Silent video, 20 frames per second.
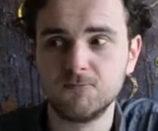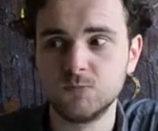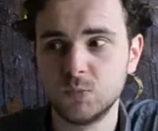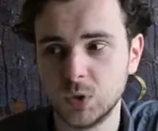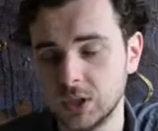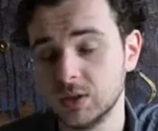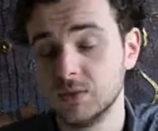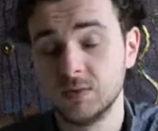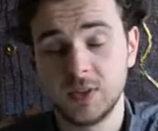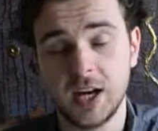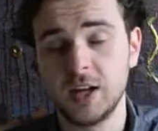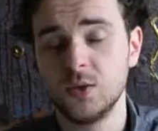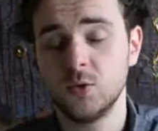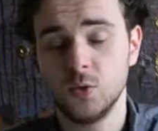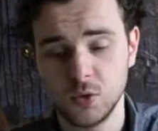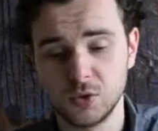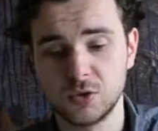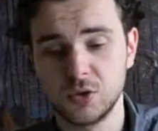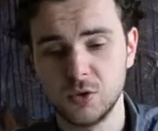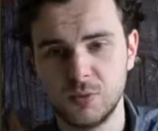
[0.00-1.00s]
well, and
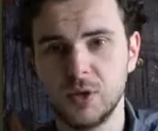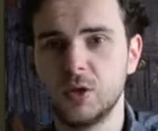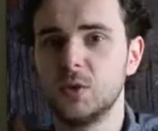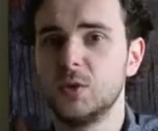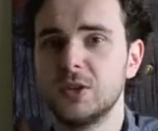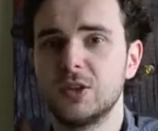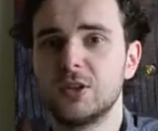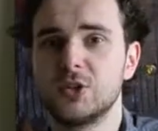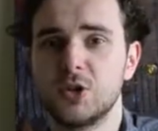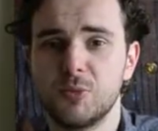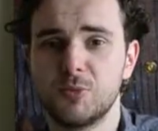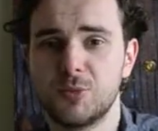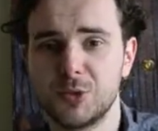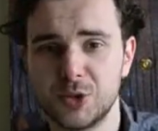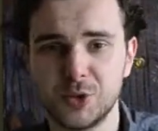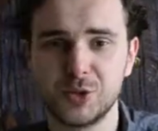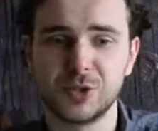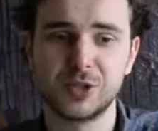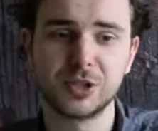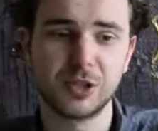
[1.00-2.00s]
also being one of the top
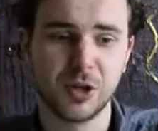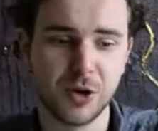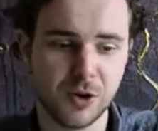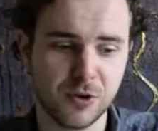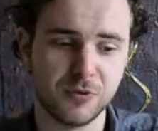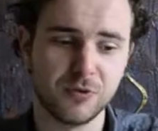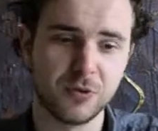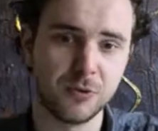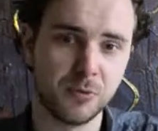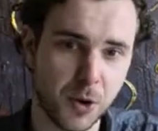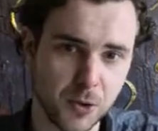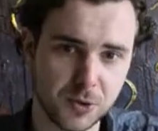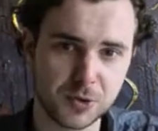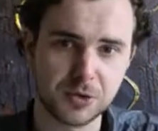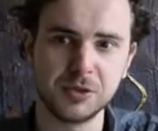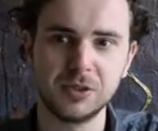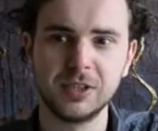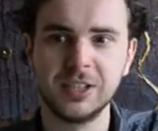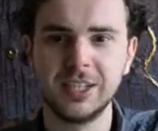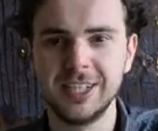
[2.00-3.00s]
producers of the
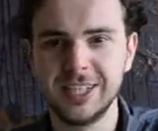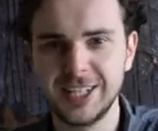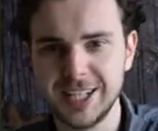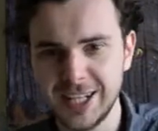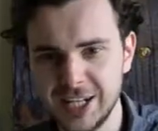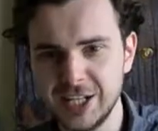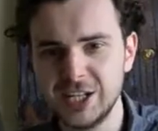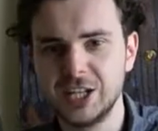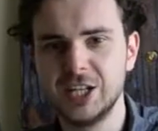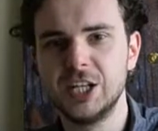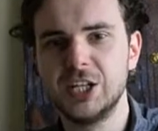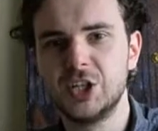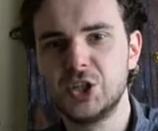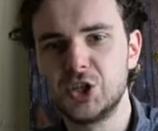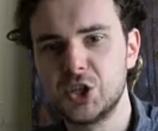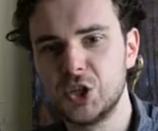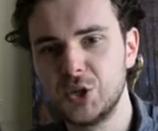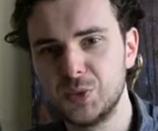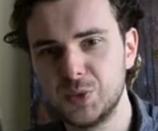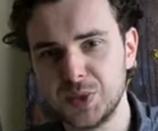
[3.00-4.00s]
Mosel in
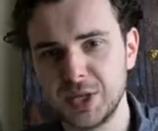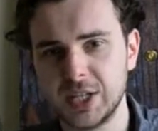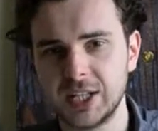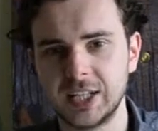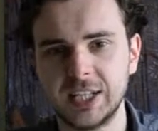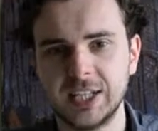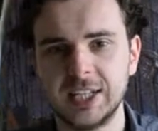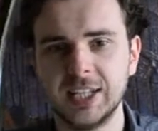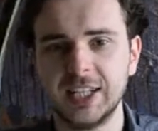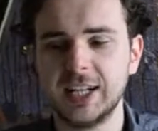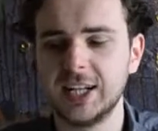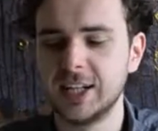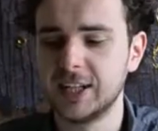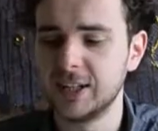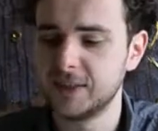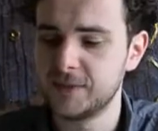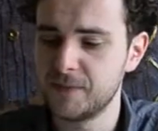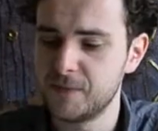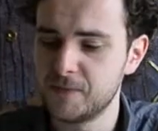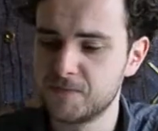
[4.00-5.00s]
Germany.
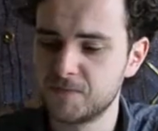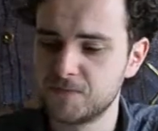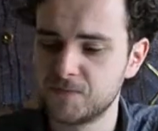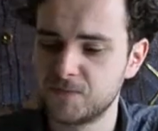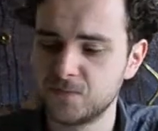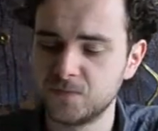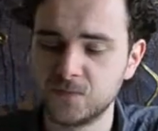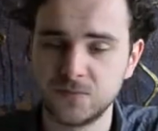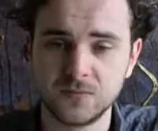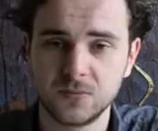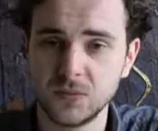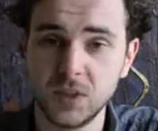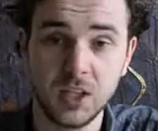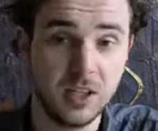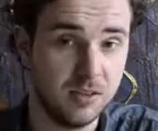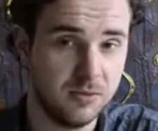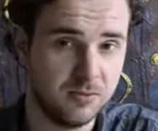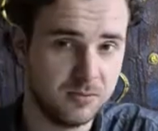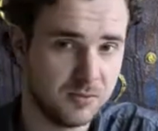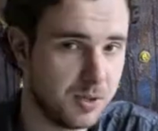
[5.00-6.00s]

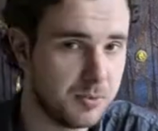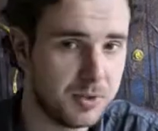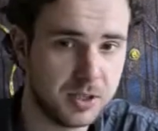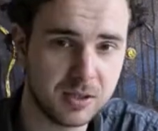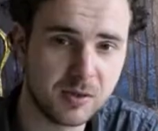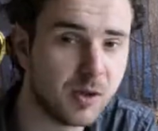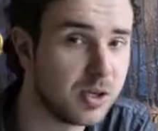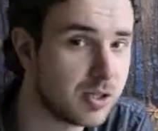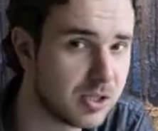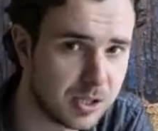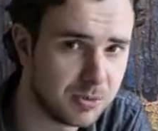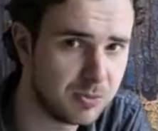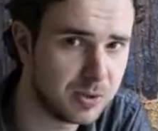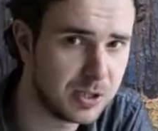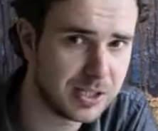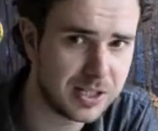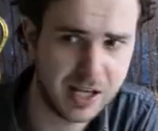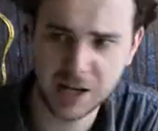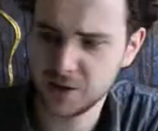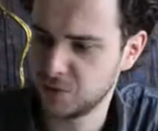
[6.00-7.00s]
Yeah, I mean, as simple
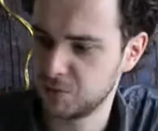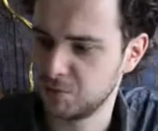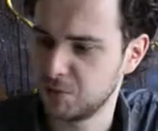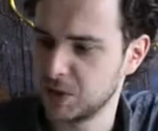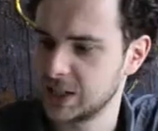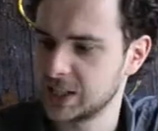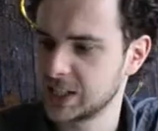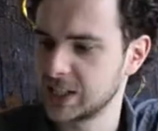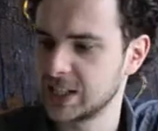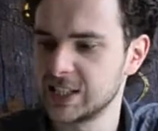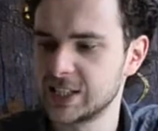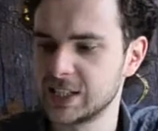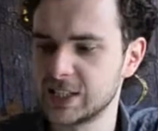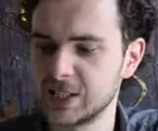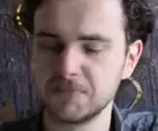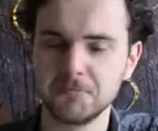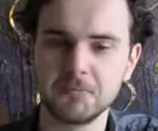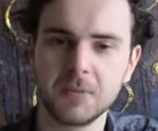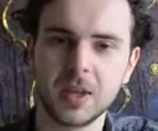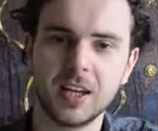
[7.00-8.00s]
as that, basically, isn't
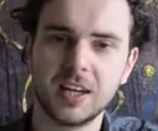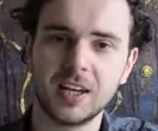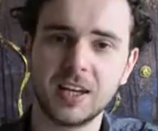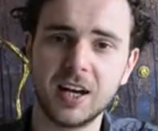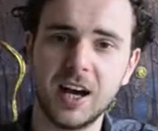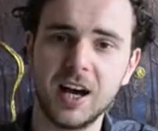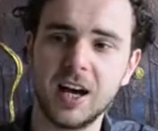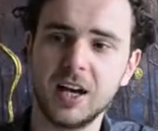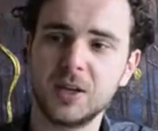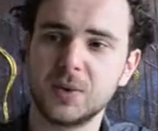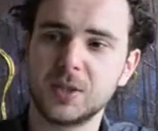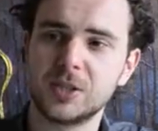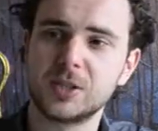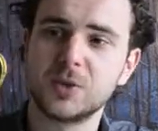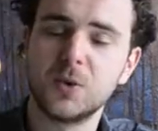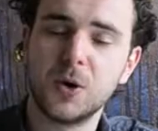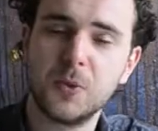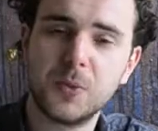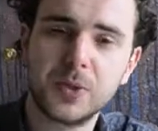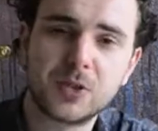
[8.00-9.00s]
it? Anyway, so
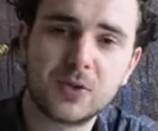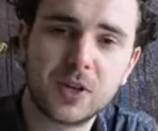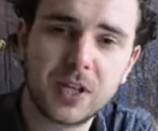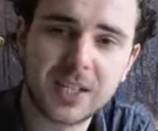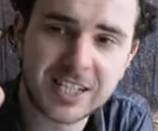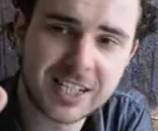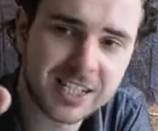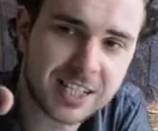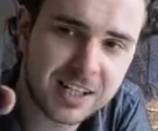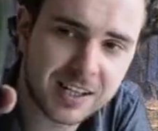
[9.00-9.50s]
what we're trying to do